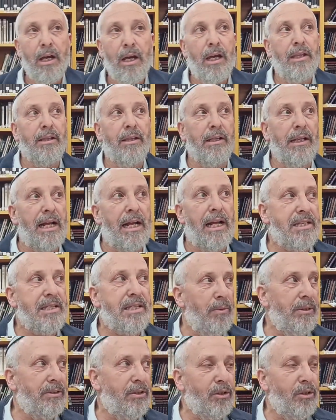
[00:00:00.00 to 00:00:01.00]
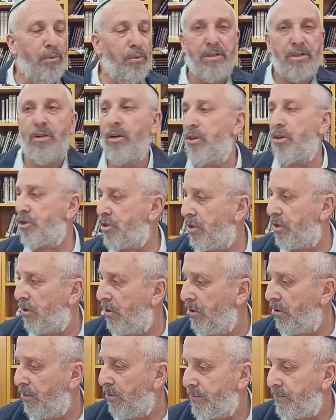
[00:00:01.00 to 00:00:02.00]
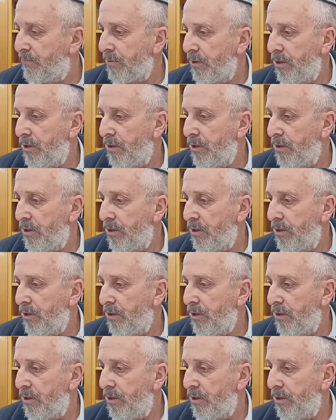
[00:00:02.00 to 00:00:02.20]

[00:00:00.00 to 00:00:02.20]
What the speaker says: The last thing he wants to do is go to Shaul.